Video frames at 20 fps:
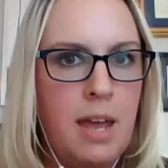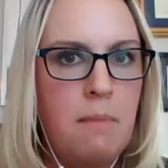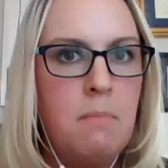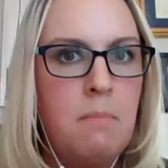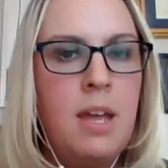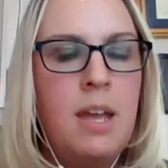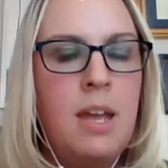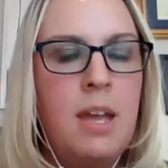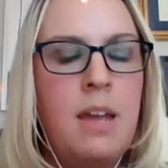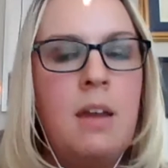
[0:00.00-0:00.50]

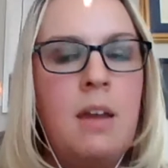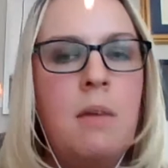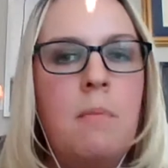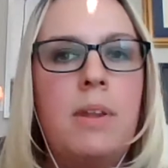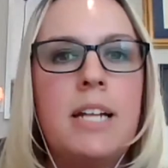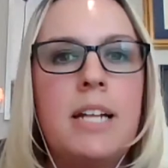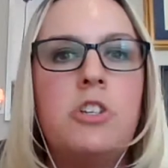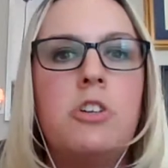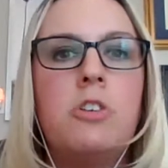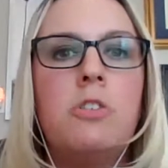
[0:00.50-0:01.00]
for them,
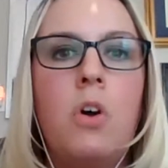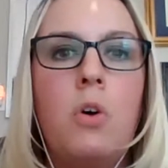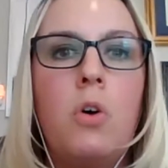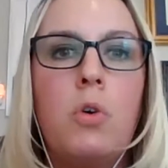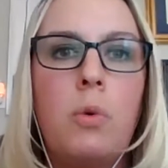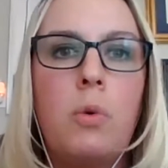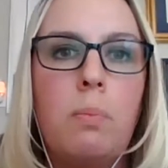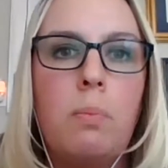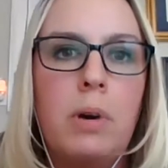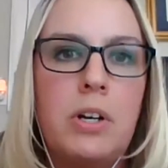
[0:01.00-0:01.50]
but that's
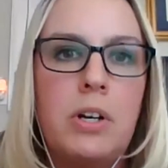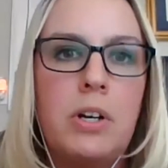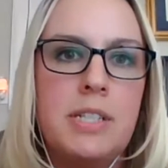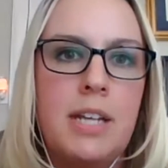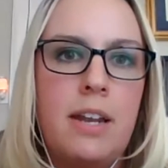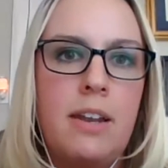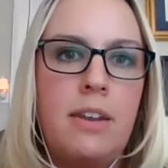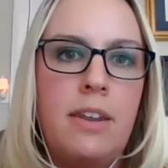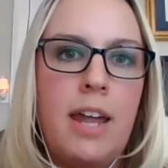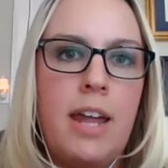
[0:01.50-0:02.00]
your local
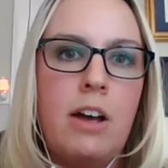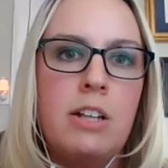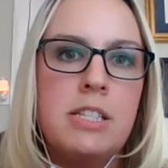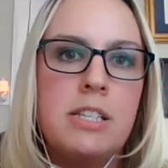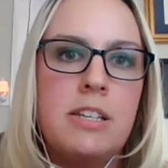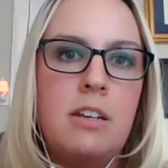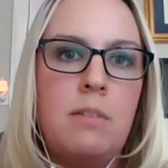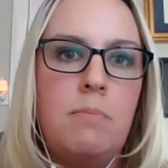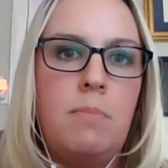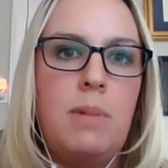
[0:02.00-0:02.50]
person.
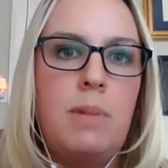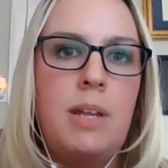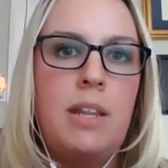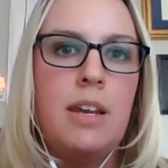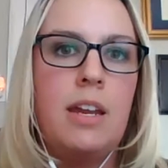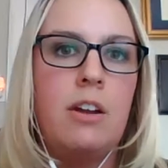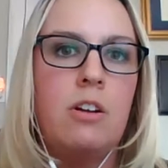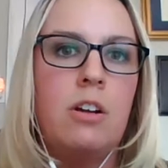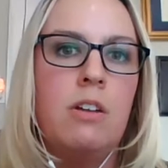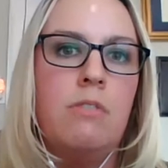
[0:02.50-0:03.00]
That's going to
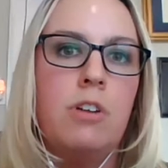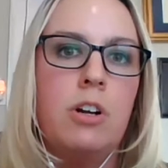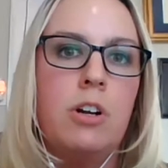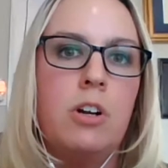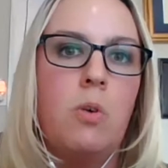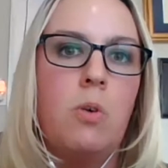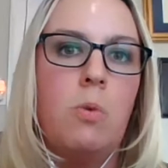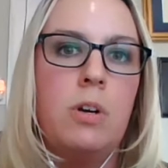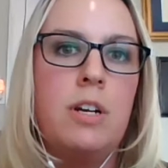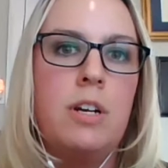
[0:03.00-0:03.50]
be the
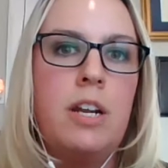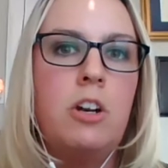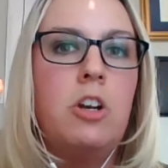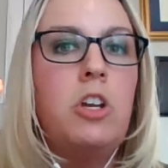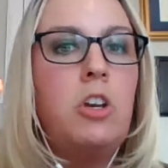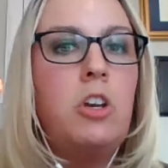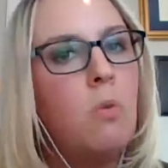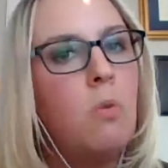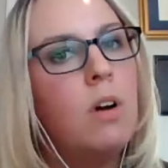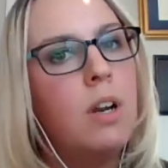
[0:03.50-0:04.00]
caregiver
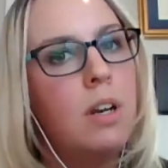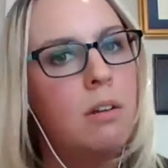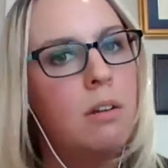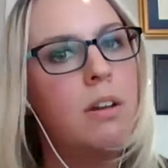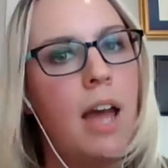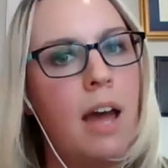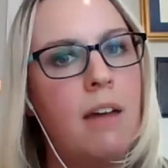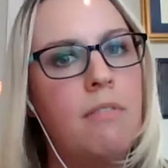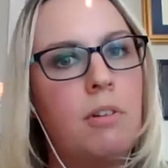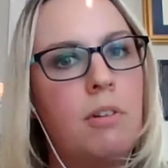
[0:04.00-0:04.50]
coordinator you want
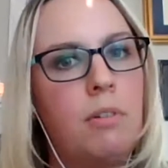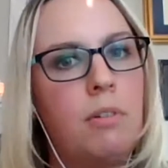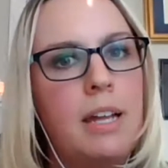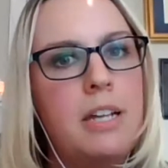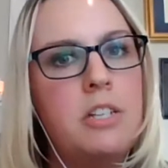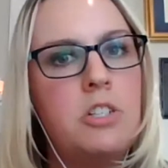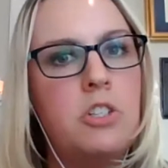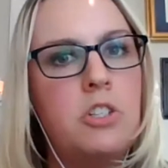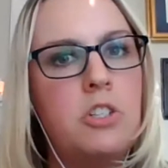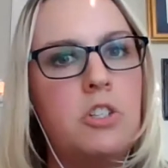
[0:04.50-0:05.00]
to have a
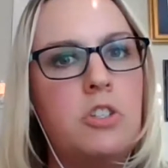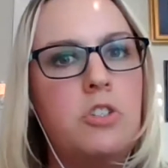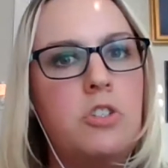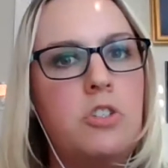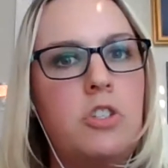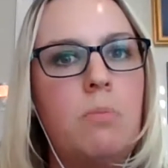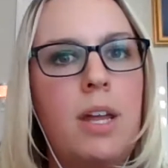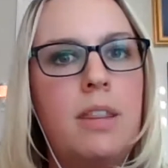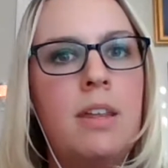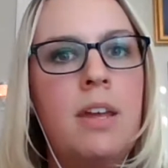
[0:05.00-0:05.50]

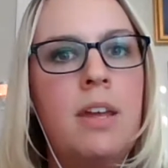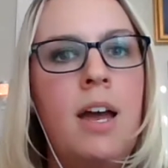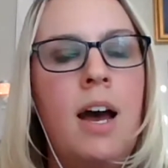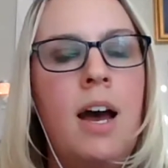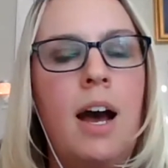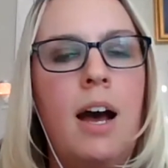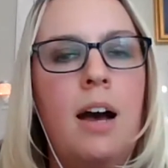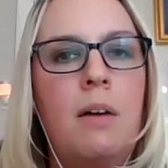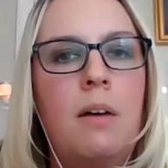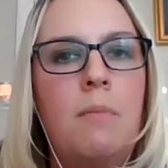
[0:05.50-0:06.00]
relationship with,
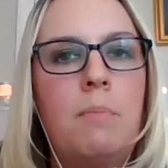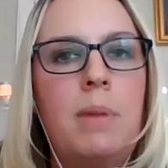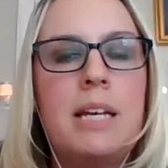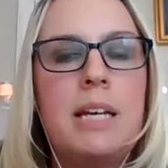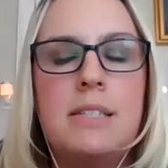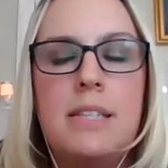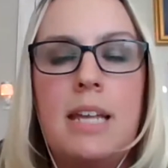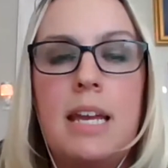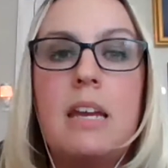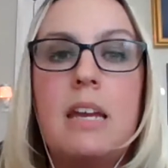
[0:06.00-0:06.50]

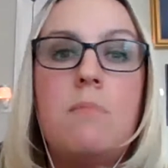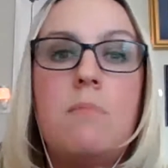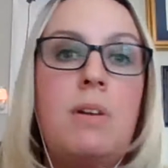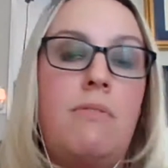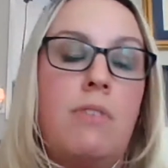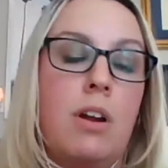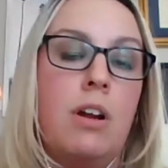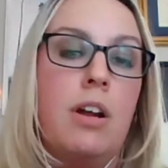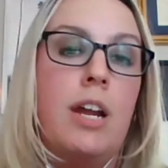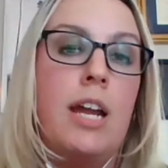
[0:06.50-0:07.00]
because they
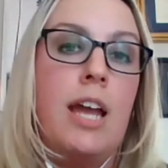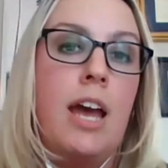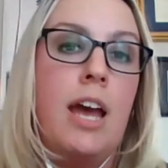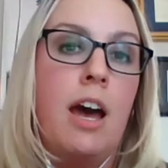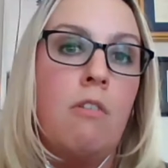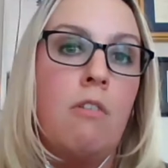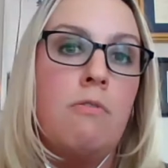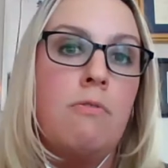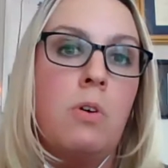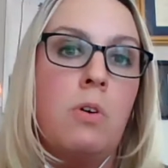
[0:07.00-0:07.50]
can be
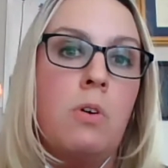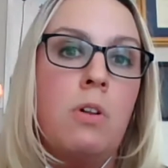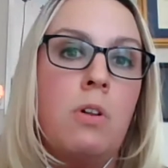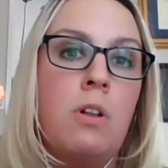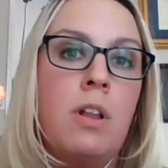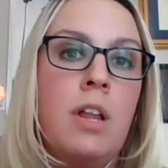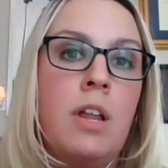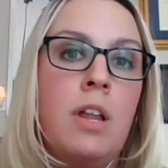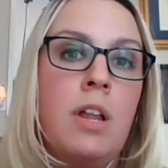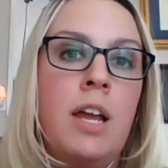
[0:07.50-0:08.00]
very
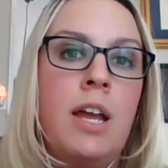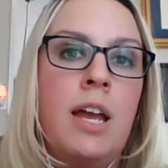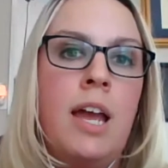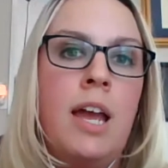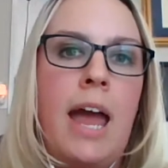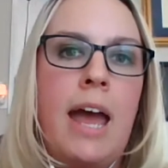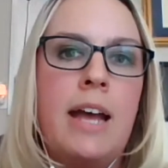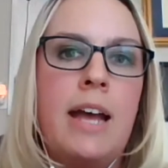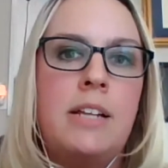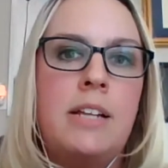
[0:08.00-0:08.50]
helpful
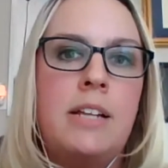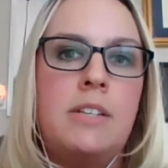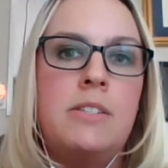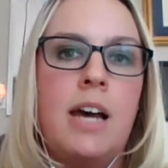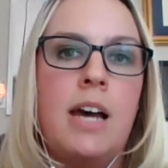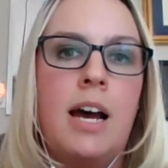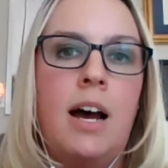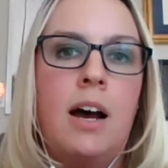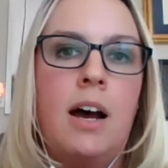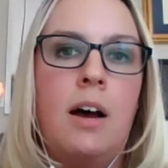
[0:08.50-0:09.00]
as,
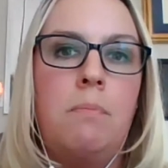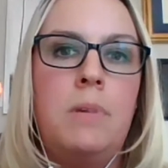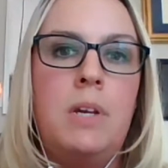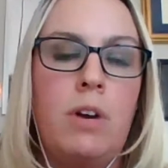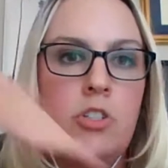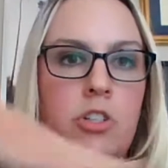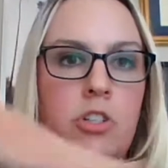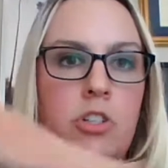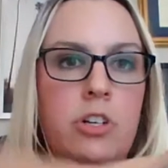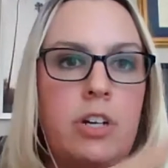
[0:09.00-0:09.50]

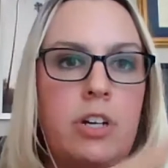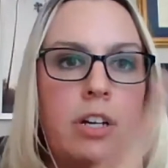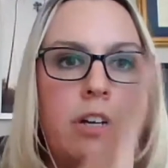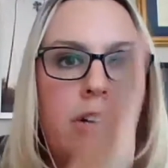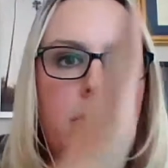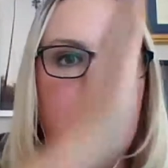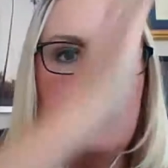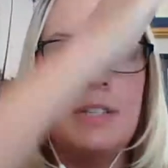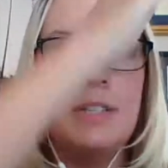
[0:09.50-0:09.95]
a care